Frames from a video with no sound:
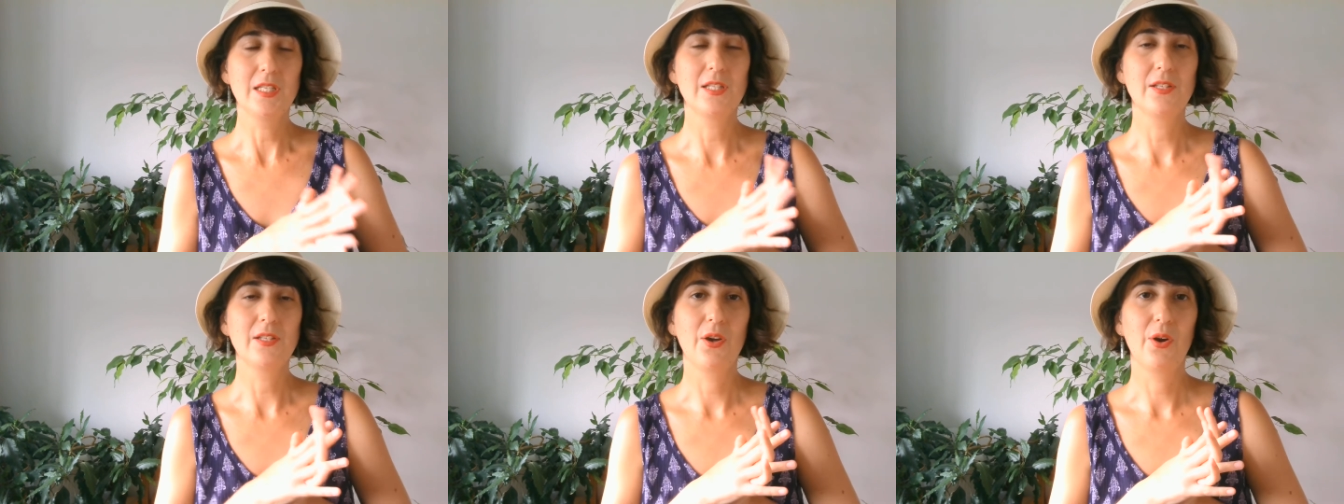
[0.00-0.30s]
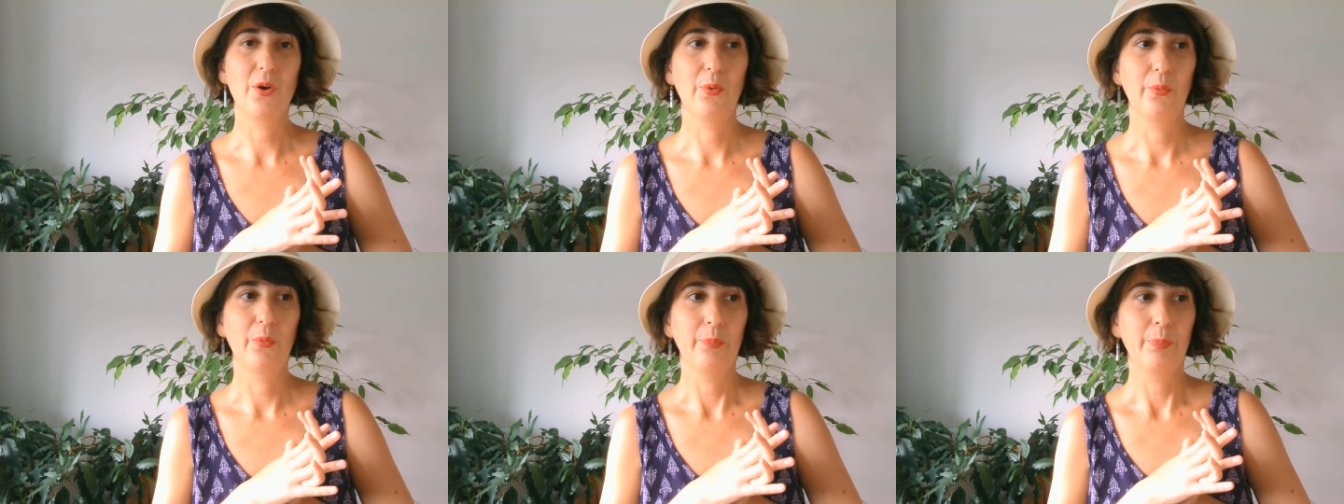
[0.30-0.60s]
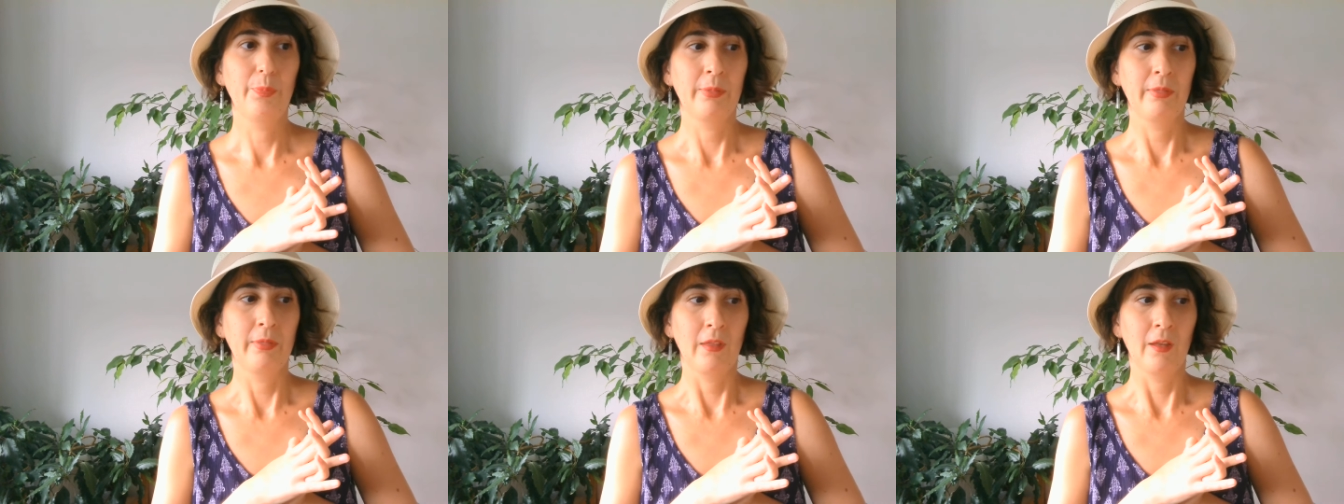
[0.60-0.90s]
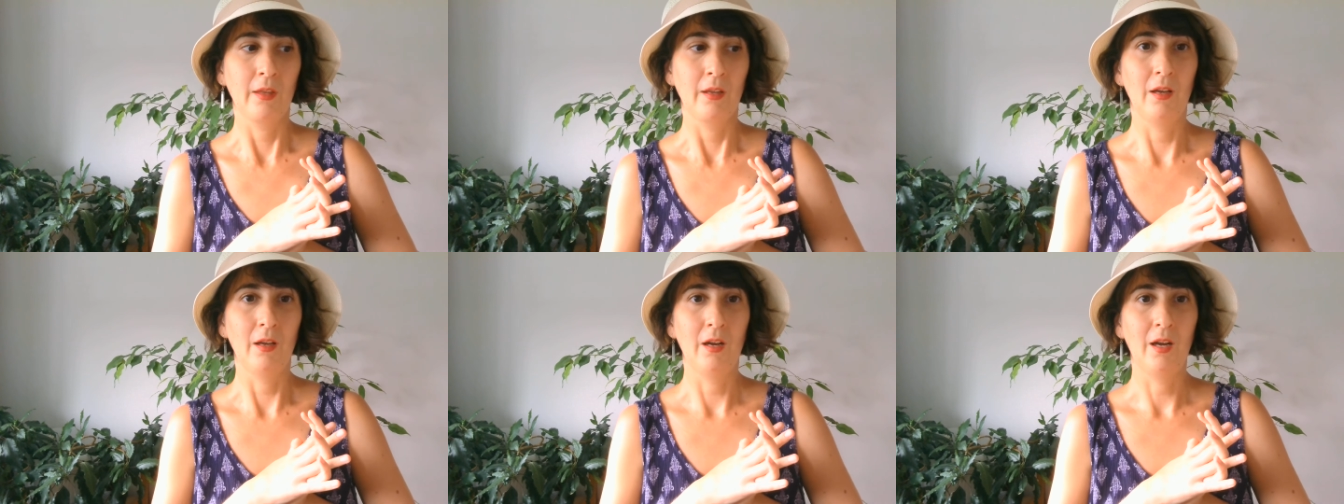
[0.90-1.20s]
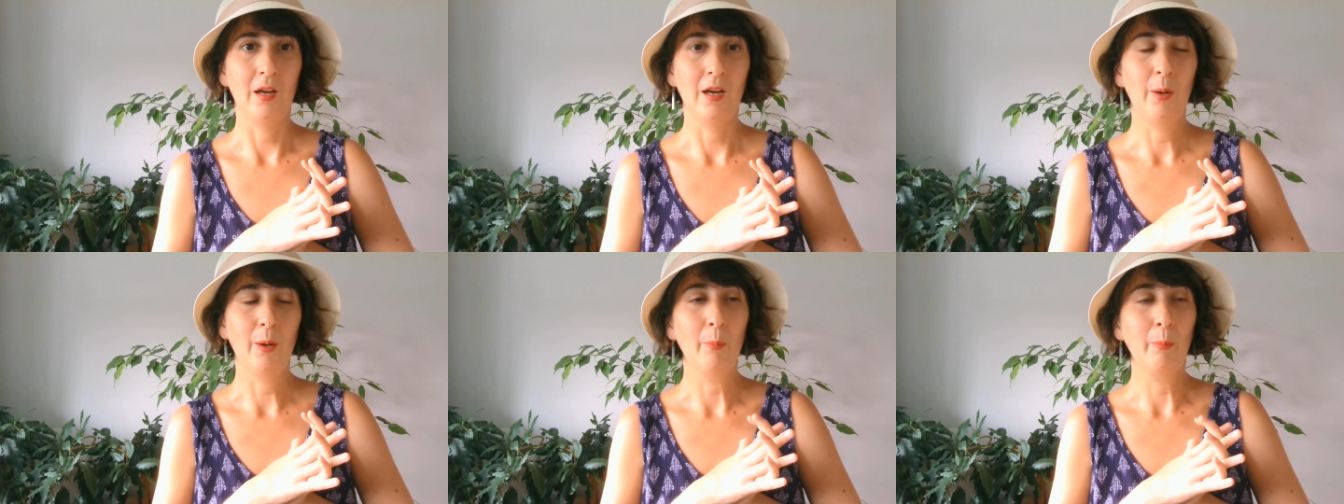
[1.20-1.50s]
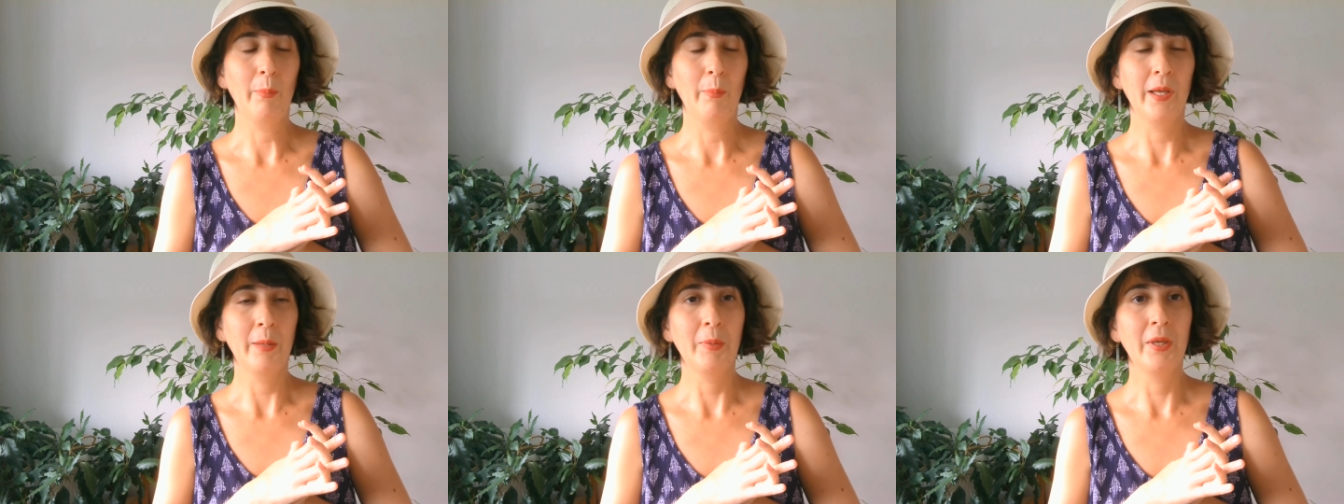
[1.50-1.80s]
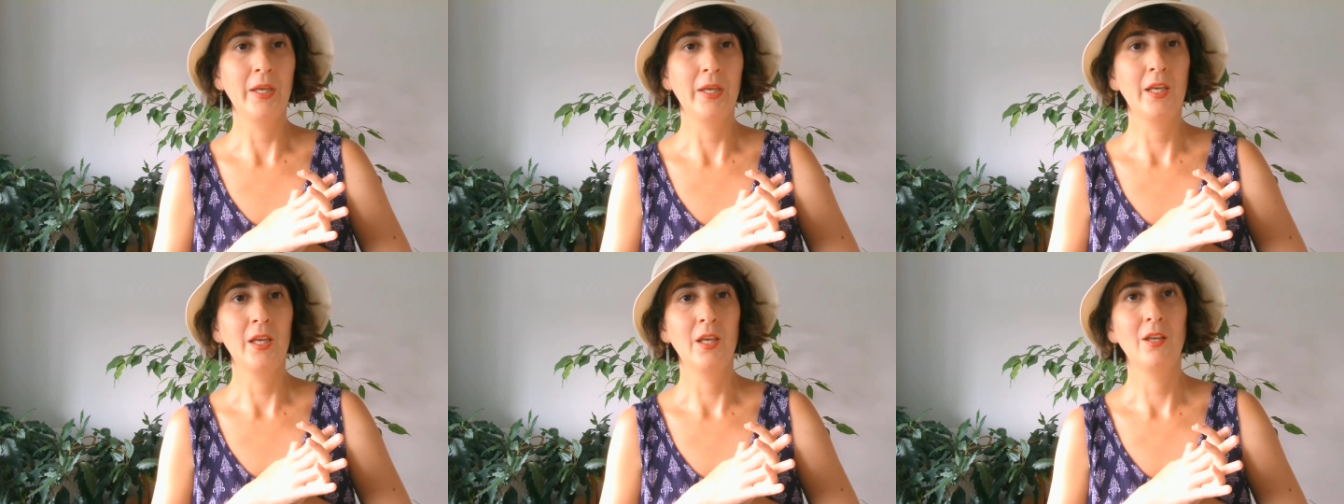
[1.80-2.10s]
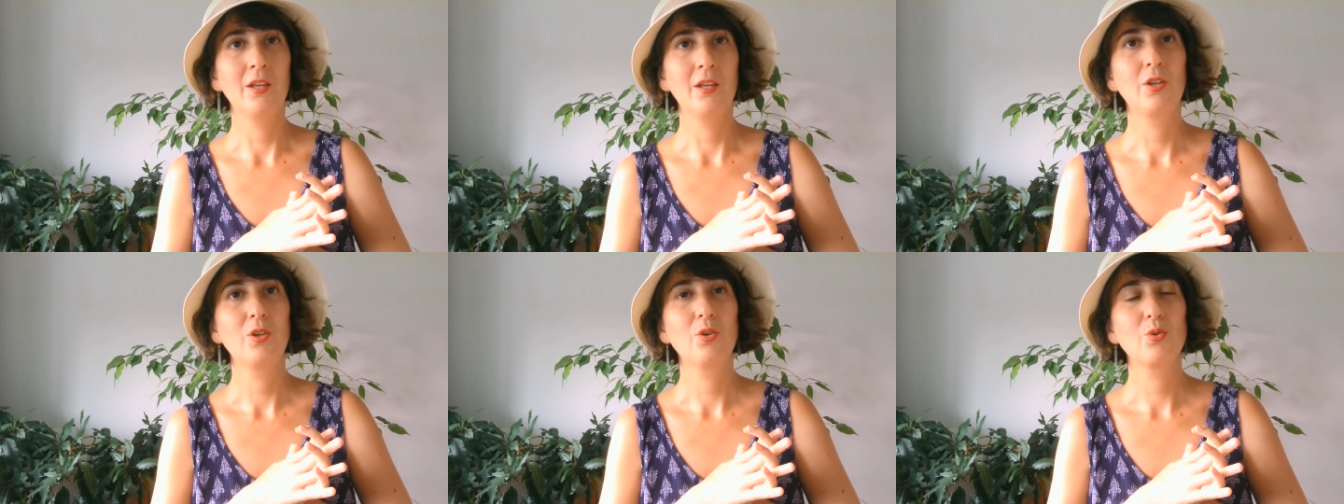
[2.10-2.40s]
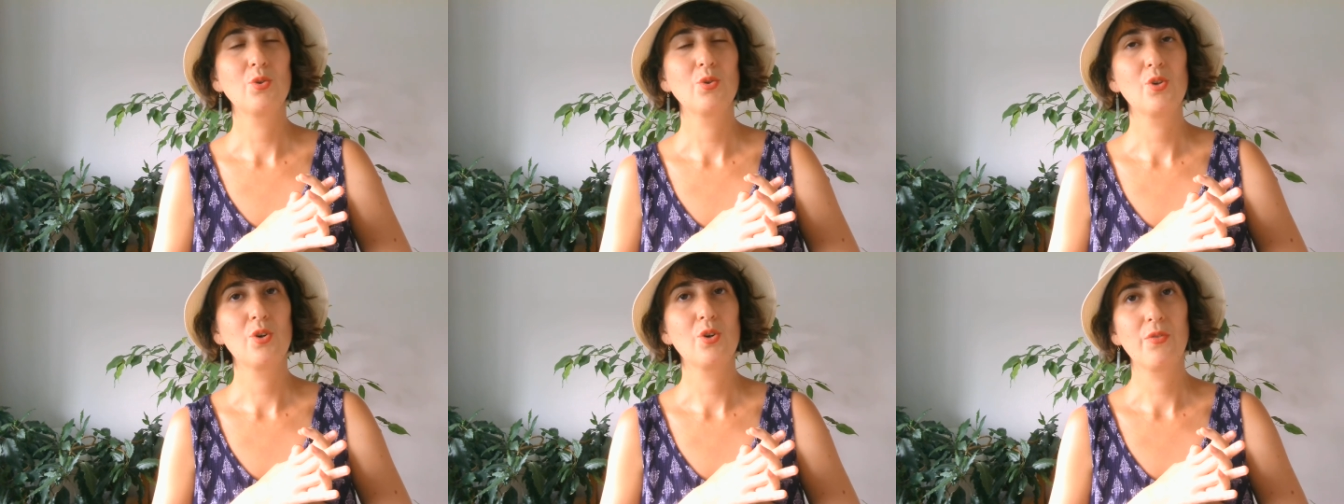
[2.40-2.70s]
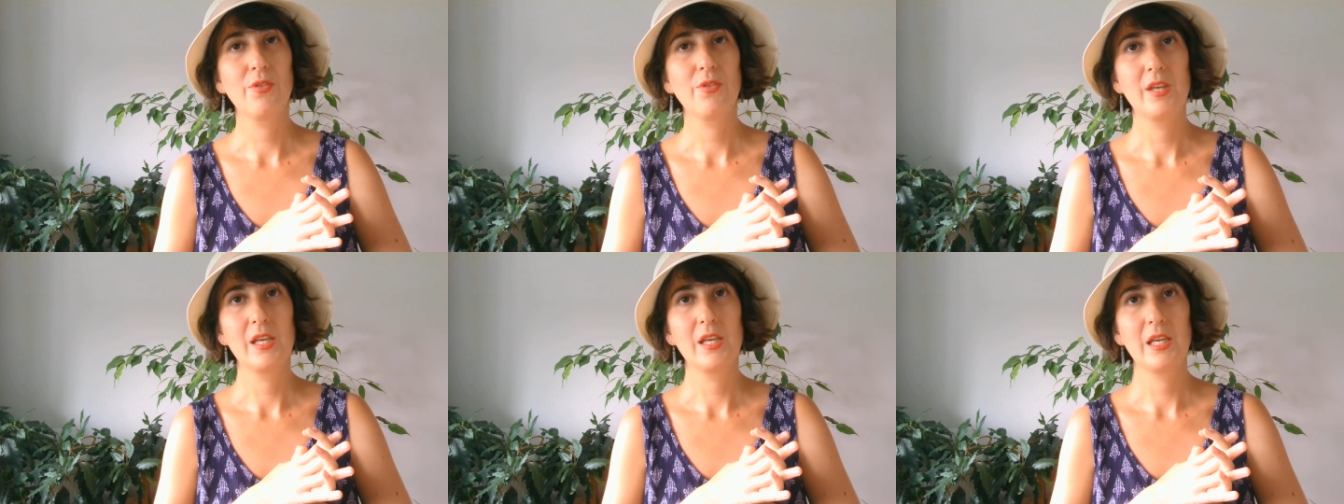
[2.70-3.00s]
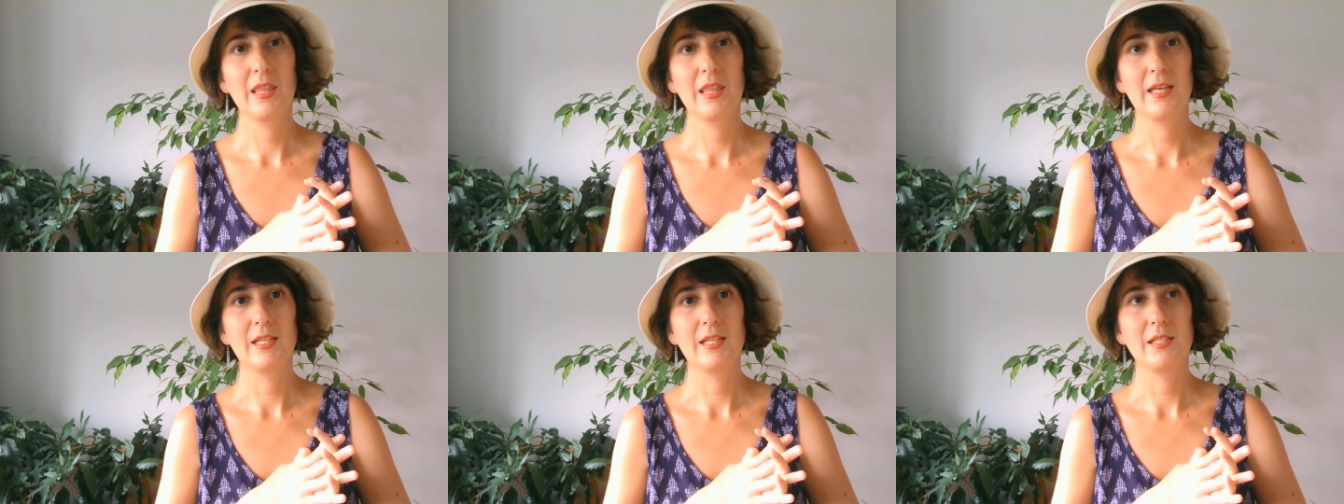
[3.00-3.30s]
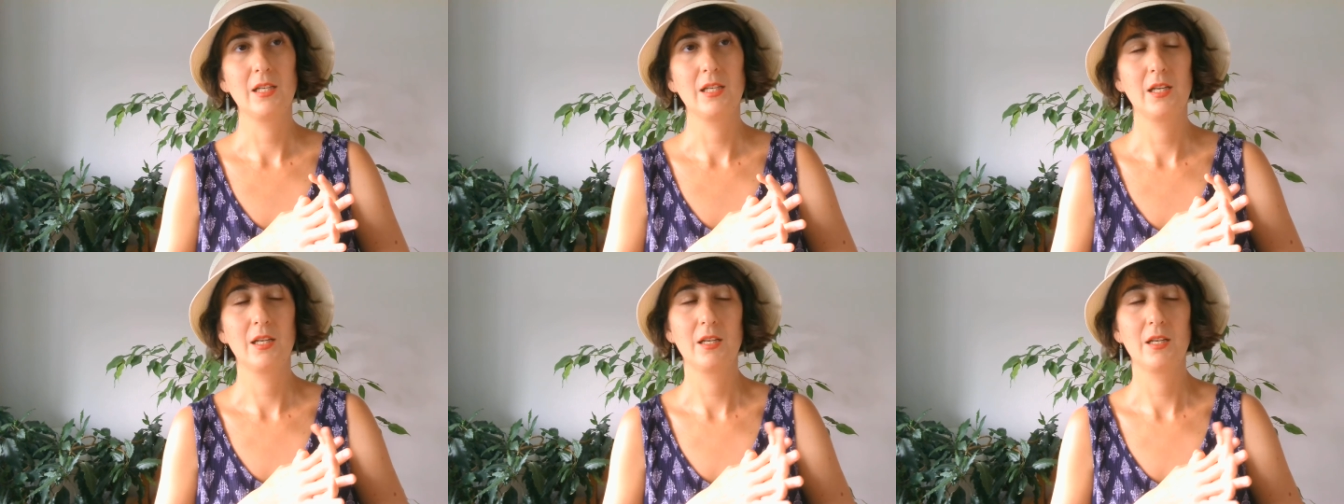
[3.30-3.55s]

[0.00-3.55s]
So maybe you don't think that